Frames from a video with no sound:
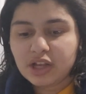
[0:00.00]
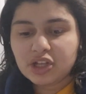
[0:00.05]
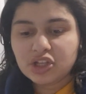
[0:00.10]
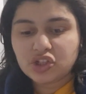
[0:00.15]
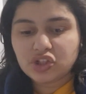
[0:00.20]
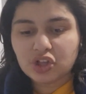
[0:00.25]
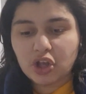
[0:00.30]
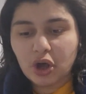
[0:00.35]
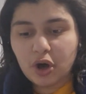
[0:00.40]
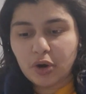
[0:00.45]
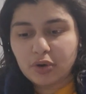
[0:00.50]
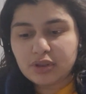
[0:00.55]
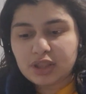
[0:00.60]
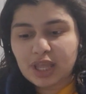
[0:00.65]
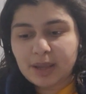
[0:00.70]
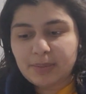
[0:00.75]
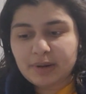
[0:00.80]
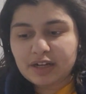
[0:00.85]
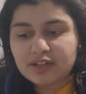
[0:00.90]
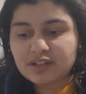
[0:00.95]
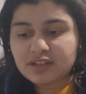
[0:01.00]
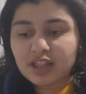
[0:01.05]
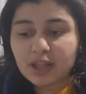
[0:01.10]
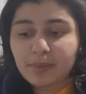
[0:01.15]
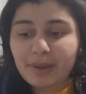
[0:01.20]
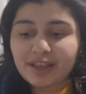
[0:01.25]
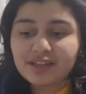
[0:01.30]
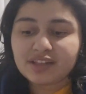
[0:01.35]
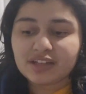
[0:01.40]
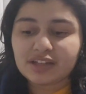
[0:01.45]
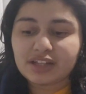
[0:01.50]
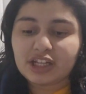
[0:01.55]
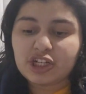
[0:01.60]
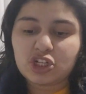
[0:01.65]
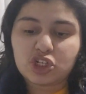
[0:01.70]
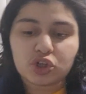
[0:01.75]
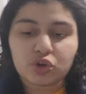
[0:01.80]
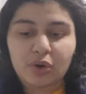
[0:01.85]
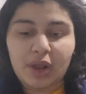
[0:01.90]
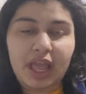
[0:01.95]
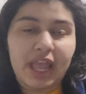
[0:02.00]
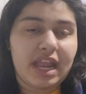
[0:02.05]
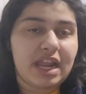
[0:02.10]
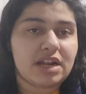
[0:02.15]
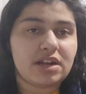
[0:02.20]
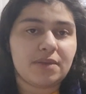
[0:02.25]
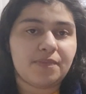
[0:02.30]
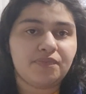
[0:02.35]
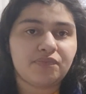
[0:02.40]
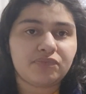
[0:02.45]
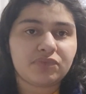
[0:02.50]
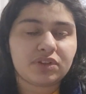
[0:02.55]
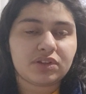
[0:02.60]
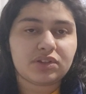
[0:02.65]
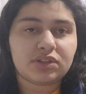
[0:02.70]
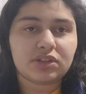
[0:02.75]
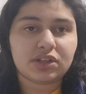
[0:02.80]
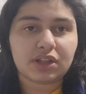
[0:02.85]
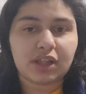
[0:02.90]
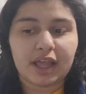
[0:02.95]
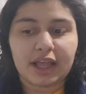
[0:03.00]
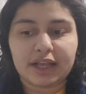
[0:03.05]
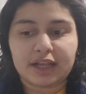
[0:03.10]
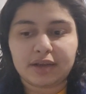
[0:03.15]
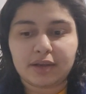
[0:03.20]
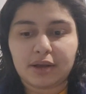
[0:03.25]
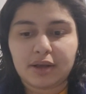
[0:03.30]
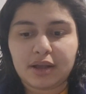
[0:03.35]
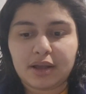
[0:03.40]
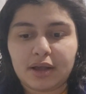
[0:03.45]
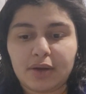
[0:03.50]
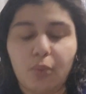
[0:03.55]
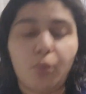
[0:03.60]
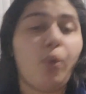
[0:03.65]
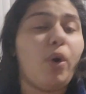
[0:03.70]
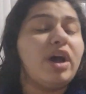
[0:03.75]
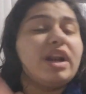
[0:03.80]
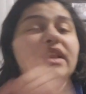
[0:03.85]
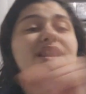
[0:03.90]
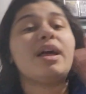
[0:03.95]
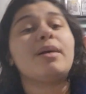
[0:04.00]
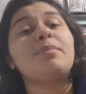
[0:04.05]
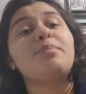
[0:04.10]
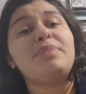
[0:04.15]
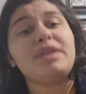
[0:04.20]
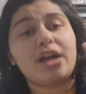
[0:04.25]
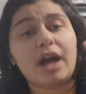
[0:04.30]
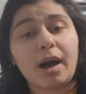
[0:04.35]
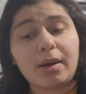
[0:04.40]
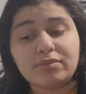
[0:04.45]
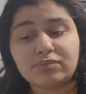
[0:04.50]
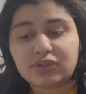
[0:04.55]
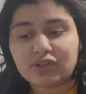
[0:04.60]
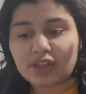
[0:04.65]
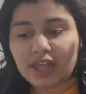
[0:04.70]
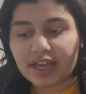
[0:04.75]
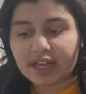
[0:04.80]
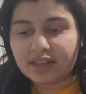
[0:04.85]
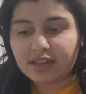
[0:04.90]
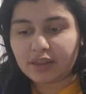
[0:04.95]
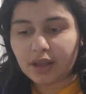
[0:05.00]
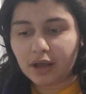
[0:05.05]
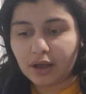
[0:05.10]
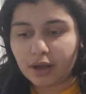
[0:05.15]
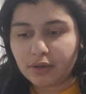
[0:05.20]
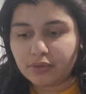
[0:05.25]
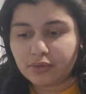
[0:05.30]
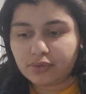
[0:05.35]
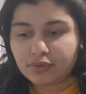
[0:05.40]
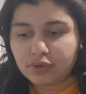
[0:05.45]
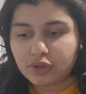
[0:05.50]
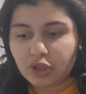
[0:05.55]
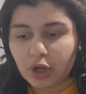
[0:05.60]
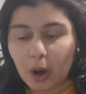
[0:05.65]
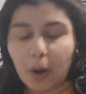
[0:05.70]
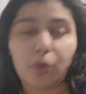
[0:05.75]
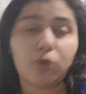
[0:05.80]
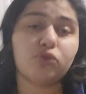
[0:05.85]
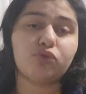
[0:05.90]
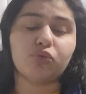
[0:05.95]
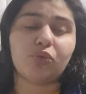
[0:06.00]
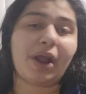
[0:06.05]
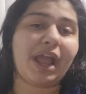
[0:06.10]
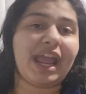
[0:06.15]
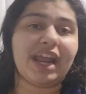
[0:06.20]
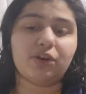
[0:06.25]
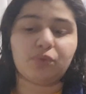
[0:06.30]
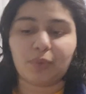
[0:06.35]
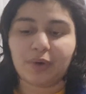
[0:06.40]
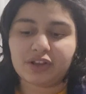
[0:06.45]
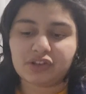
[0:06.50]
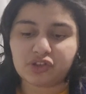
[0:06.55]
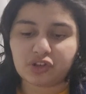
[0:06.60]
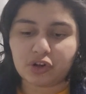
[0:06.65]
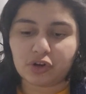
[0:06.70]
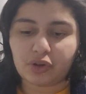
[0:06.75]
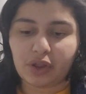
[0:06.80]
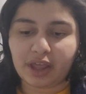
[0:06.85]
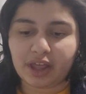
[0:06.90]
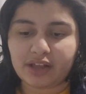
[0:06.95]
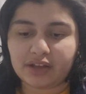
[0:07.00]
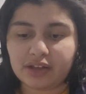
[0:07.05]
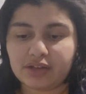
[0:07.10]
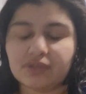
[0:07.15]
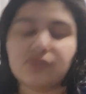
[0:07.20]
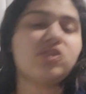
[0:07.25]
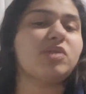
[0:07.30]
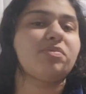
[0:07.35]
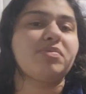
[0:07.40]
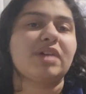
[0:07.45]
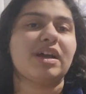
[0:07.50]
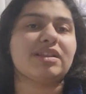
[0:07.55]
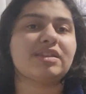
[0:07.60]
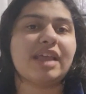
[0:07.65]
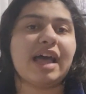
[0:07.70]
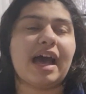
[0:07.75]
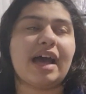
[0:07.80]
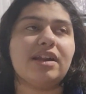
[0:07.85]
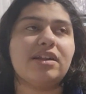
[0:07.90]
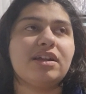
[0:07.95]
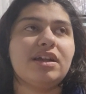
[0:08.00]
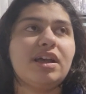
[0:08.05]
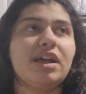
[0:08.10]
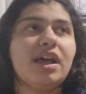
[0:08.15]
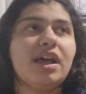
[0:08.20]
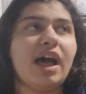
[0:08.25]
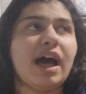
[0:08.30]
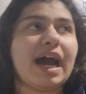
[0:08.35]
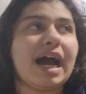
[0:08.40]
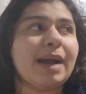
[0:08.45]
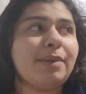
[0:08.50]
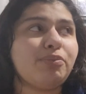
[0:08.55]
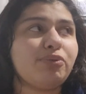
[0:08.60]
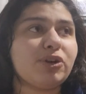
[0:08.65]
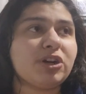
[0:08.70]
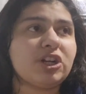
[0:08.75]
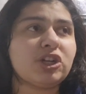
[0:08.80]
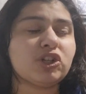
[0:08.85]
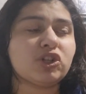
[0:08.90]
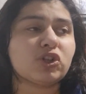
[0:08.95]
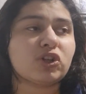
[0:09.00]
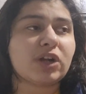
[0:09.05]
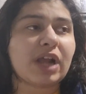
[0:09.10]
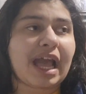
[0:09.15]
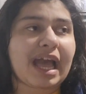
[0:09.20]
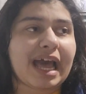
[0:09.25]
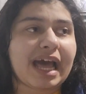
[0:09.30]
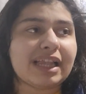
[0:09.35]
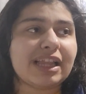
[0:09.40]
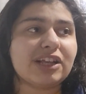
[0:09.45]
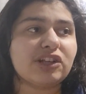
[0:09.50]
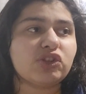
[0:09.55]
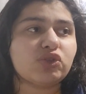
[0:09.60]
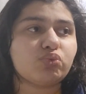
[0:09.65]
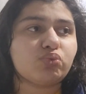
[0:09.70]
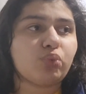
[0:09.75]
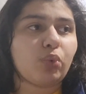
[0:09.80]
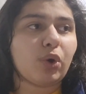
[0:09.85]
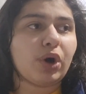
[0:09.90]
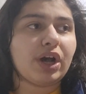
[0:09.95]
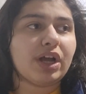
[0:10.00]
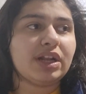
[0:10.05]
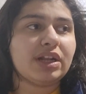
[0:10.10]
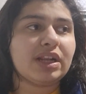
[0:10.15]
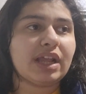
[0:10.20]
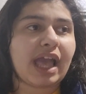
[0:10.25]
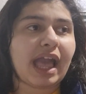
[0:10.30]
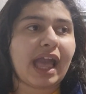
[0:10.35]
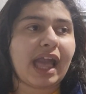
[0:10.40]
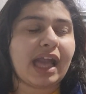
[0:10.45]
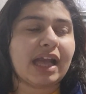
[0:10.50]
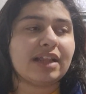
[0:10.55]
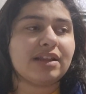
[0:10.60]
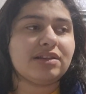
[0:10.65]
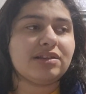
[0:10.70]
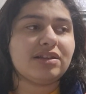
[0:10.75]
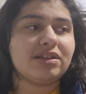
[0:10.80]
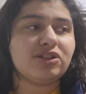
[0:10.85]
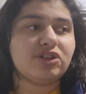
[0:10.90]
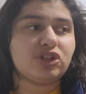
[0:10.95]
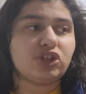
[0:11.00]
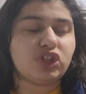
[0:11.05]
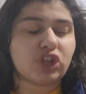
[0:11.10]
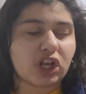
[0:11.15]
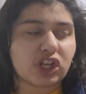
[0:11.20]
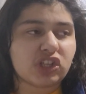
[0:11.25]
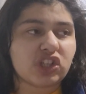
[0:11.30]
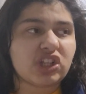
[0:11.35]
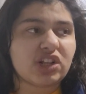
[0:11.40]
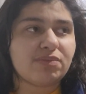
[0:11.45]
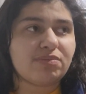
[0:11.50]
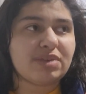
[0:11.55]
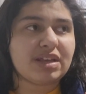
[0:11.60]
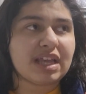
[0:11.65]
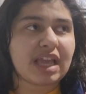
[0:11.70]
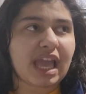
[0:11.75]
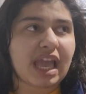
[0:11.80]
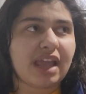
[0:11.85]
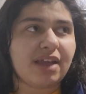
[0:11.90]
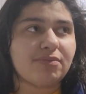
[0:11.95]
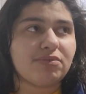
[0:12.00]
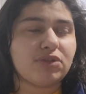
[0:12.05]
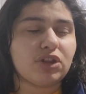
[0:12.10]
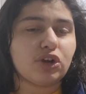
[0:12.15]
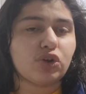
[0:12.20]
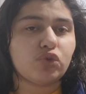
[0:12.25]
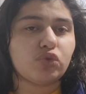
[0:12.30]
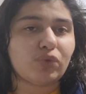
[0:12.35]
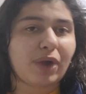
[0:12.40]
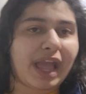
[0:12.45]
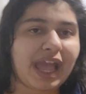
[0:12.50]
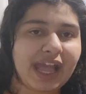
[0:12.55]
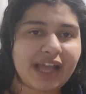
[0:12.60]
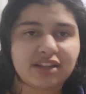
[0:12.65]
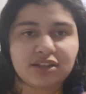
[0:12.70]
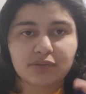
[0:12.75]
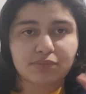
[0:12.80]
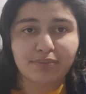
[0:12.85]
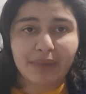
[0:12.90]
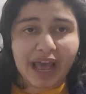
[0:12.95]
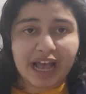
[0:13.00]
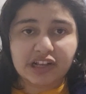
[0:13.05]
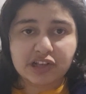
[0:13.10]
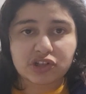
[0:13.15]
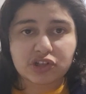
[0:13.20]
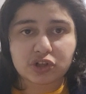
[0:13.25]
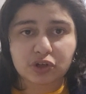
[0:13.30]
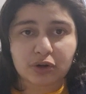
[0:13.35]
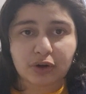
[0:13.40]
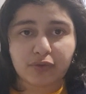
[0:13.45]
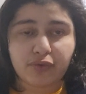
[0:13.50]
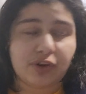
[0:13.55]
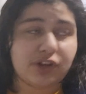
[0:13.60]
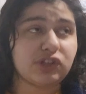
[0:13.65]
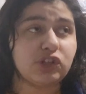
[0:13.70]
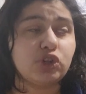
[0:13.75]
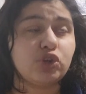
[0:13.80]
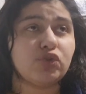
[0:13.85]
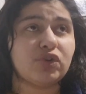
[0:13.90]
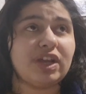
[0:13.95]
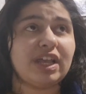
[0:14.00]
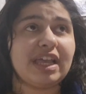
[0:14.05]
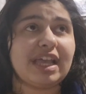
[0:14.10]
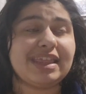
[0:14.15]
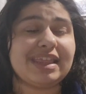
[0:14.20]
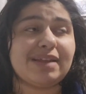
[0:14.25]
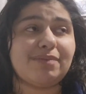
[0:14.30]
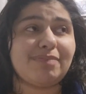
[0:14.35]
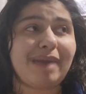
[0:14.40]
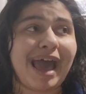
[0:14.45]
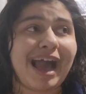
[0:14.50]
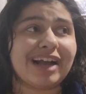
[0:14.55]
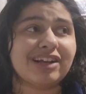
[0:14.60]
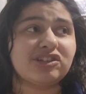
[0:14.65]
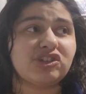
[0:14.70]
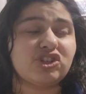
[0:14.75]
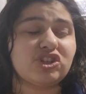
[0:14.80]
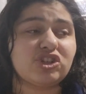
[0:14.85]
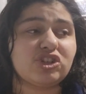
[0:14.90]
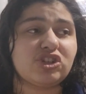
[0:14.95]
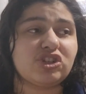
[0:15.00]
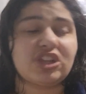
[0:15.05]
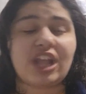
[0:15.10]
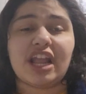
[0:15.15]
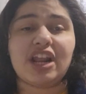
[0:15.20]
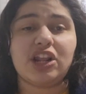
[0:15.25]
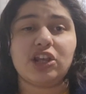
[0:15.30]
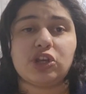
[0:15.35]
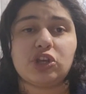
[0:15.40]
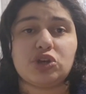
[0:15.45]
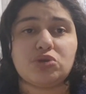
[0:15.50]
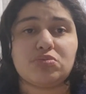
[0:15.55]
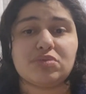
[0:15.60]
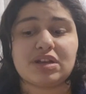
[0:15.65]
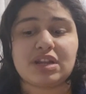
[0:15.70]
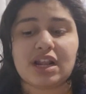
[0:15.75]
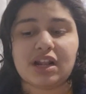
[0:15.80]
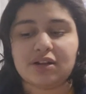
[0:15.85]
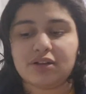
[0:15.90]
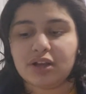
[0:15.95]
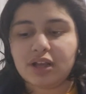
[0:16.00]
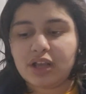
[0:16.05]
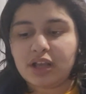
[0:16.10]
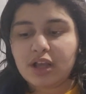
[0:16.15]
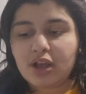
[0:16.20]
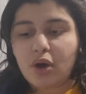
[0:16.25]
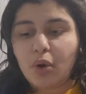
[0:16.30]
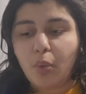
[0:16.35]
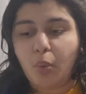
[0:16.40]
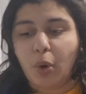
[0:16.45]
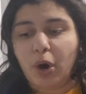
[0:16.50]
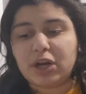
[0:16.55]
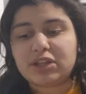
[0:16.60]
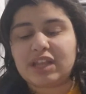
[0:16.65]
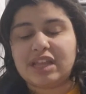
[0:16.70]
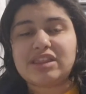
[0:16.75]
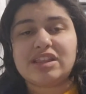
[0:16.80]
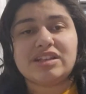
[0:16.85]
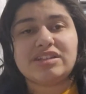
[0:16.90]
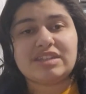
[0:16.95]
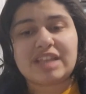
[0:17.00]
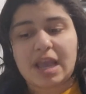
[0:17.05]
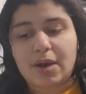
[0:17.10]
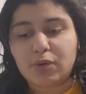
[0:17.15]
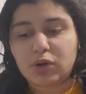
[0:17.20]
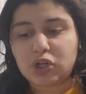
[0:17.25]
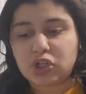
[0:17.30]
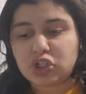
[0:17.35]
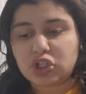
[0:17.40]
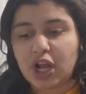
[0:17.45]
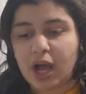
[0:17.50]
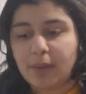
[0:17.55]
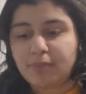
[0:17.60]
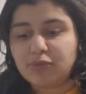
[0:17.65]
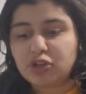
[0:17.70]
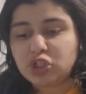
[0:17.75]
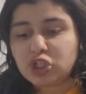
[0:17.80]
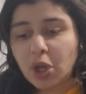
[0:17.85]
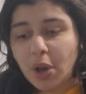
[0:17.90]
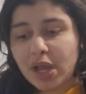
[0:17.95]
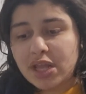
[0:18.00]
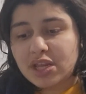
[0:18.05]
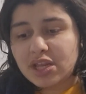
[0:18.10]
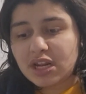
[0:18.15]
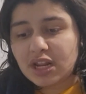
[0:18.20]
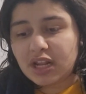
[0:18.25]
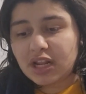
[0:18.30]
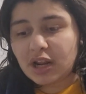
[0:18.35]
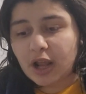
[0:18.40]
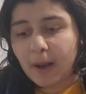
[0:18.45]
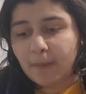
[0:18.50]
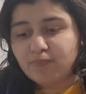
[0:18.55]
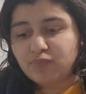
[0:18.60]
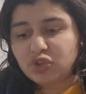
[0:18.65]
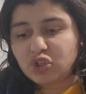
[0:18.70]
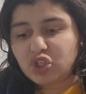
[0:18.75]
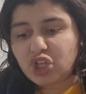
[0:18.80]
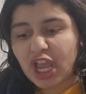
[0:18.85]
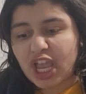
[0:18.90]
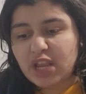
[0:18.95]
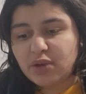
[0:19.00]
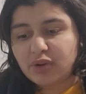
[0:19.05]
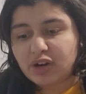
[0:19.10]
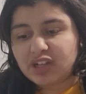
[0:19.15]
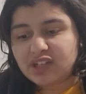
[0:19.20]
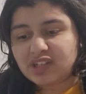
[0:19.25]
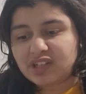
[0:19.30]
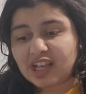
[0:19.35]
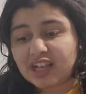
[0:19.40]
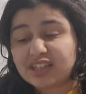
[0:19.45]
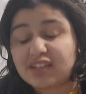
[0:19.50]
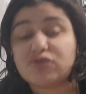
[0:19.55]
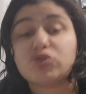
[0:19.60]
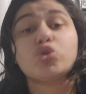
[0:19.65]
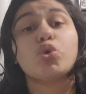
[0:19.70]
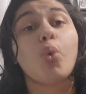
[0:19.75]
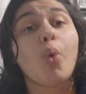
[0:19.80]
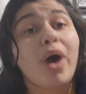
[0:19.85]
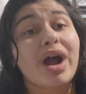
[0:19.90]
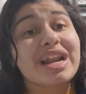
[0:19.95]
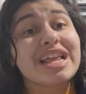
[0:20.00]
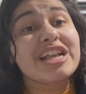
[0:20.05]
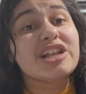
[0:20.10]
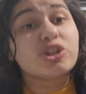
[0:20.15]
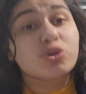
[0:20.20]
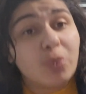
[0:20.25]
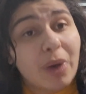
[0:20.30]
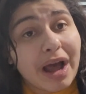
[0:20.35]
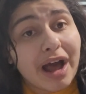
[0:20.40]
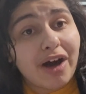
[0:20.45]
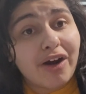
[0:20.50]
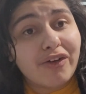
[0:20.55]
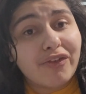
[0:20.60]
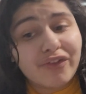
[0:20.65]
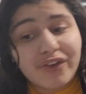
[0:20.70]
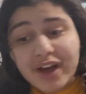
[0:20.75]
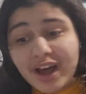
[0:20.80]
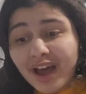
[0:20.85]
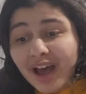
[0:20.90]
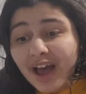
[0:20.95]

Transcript: So, they basically train to, like, one of them becomes, like, the, you know, Grand Wizard, like, something like that. I'm pretty sure Alex won and Justin became the Grand Master of Wizardry, and then Max just stayed a human and worked at the sandwich shop. The show ended in January 6th of 2012.